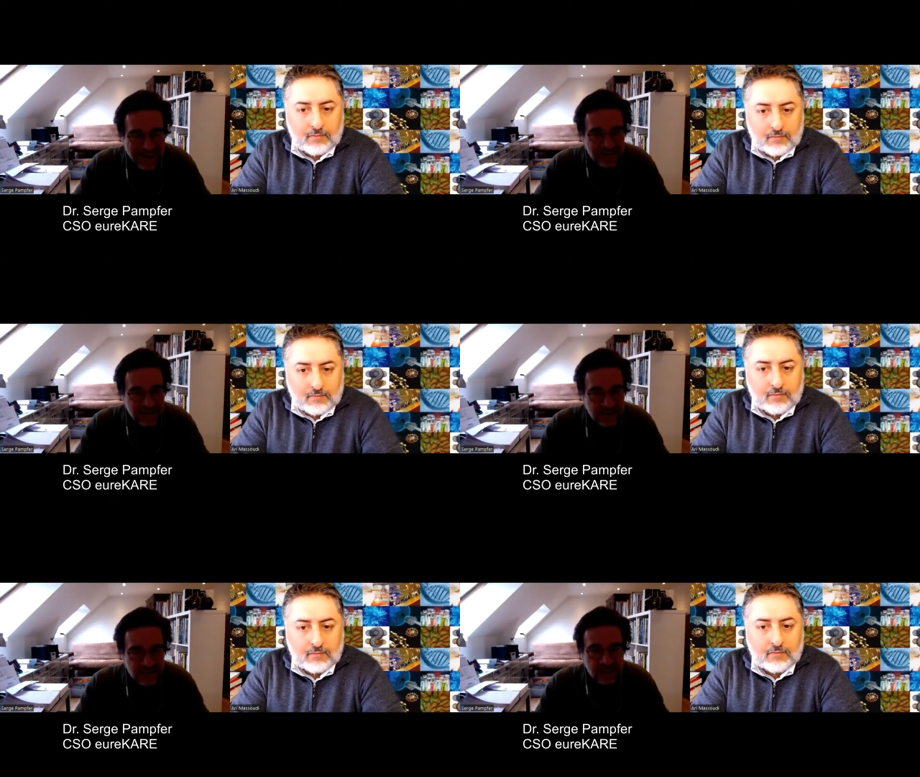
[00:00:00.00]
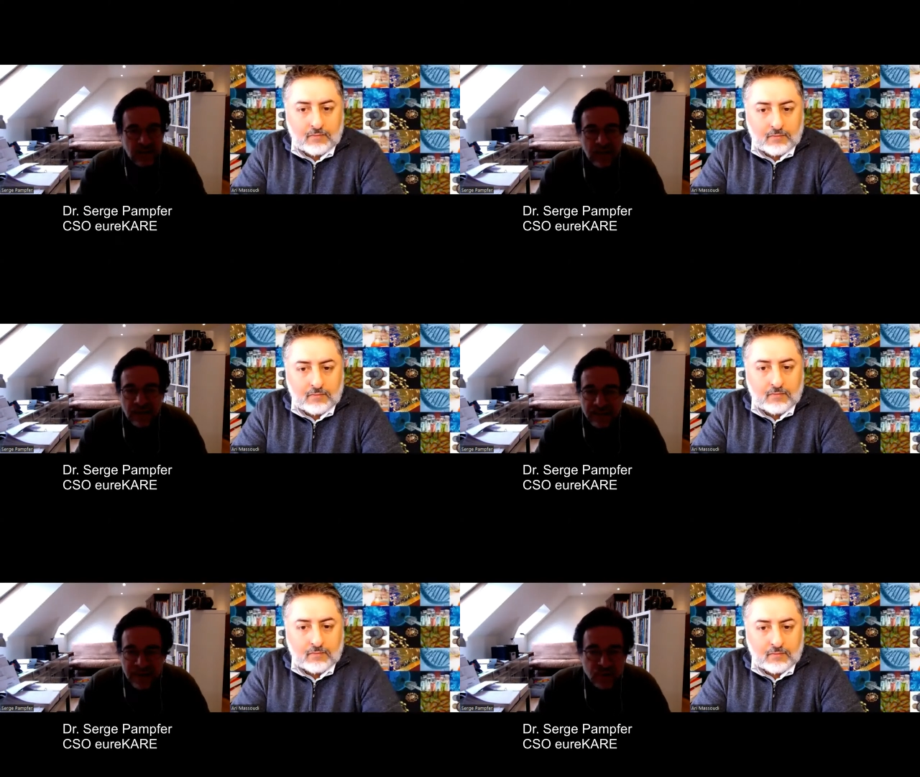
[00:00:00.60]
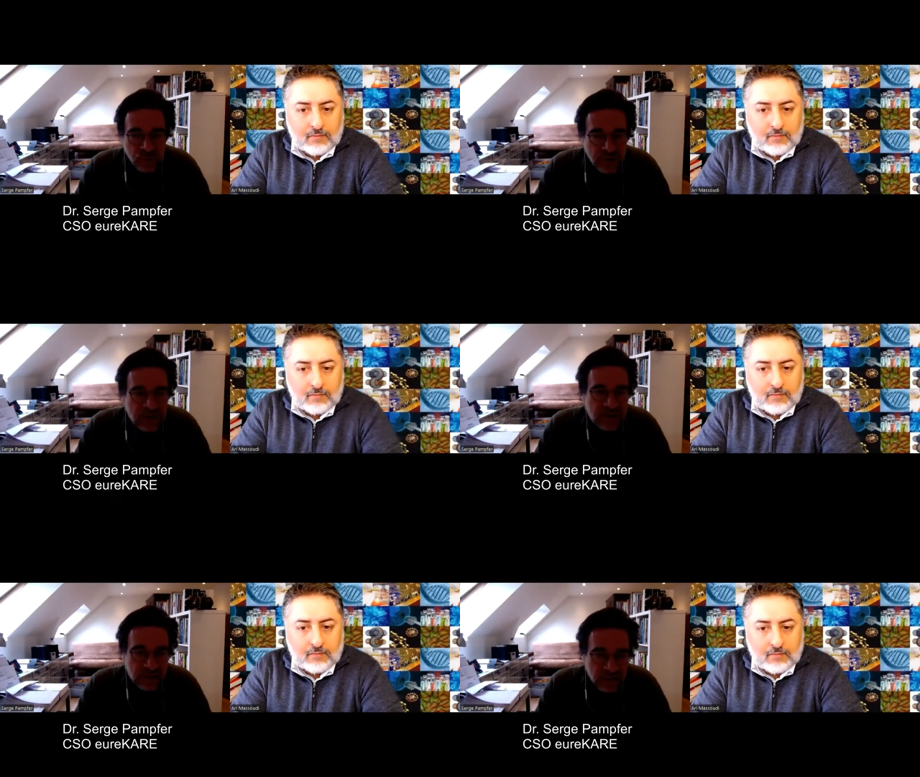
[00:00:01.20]
Speaker 1: entity. That's really
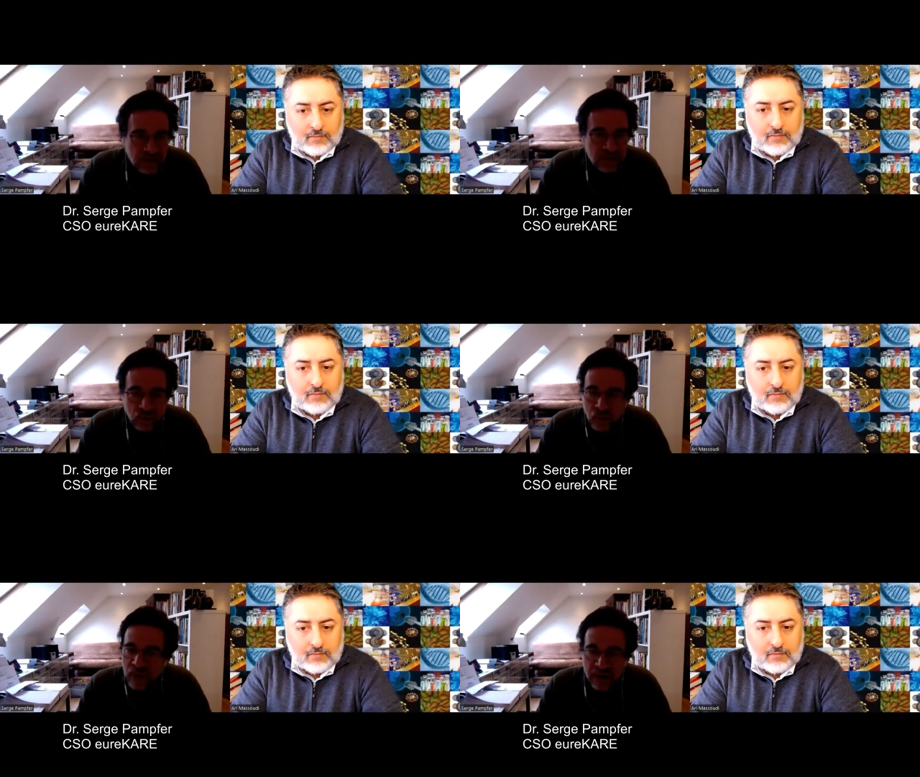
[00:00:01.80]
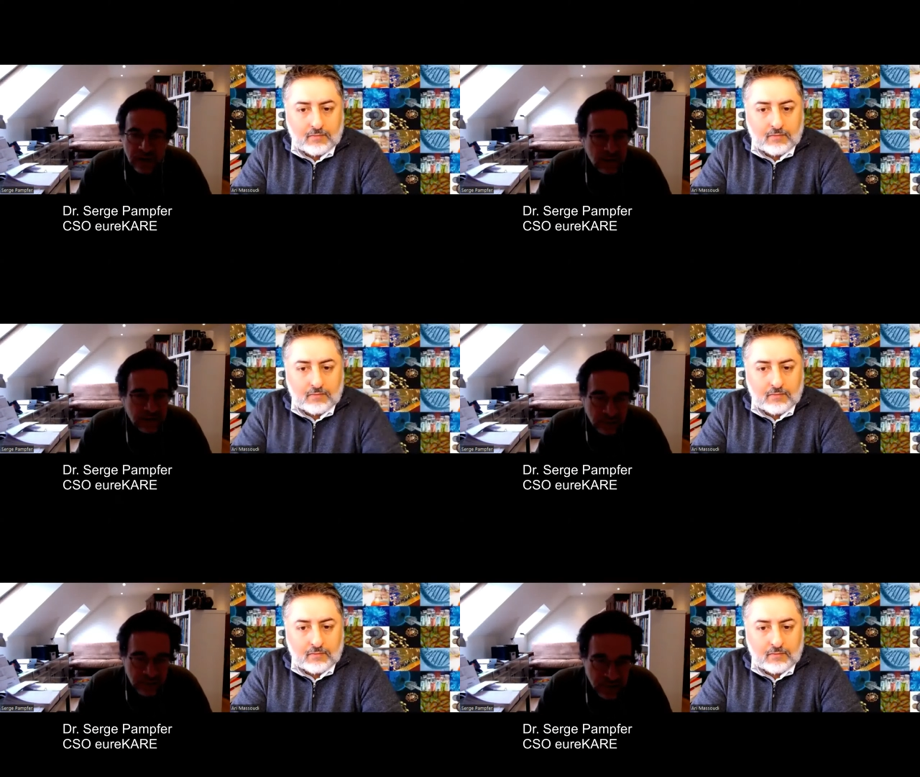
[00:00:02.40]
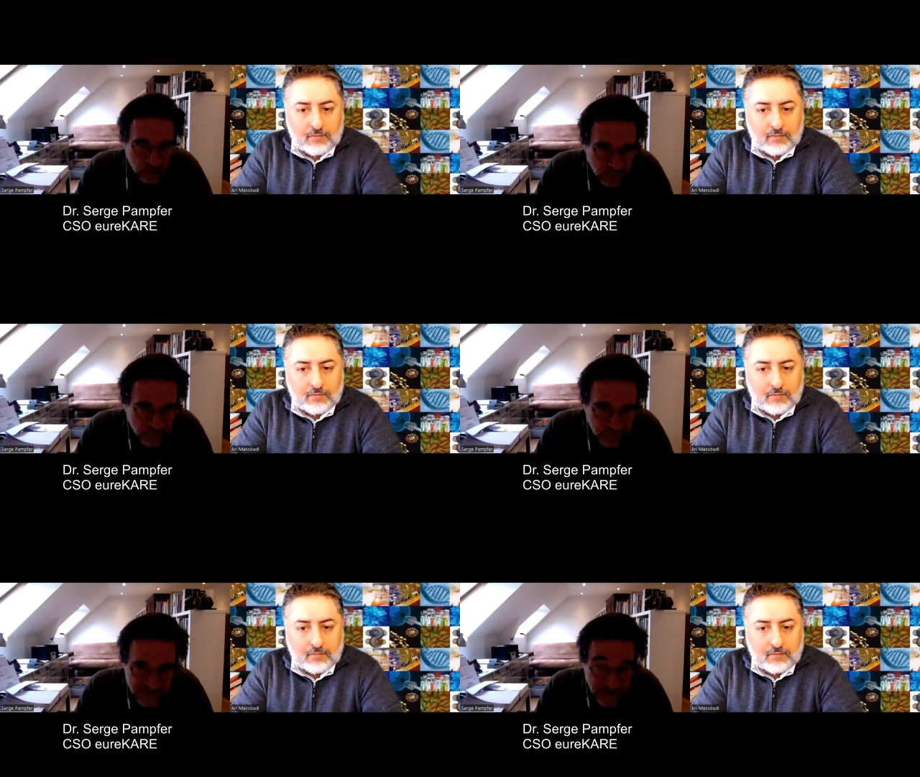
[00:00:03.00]
key. So uh, there is a lot of
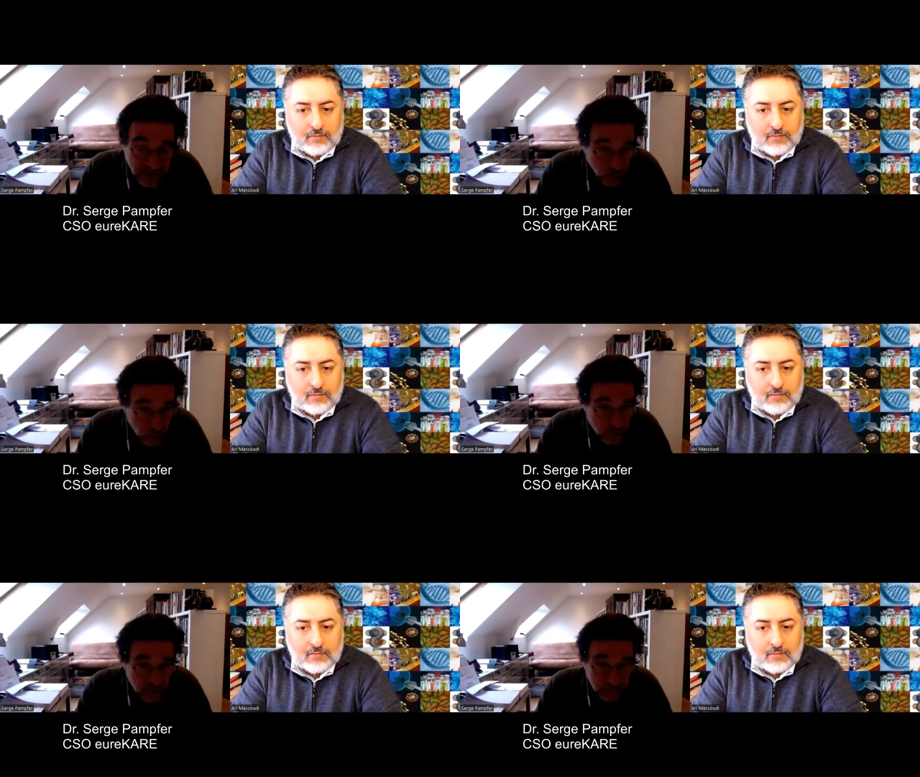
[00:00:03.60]
psychology.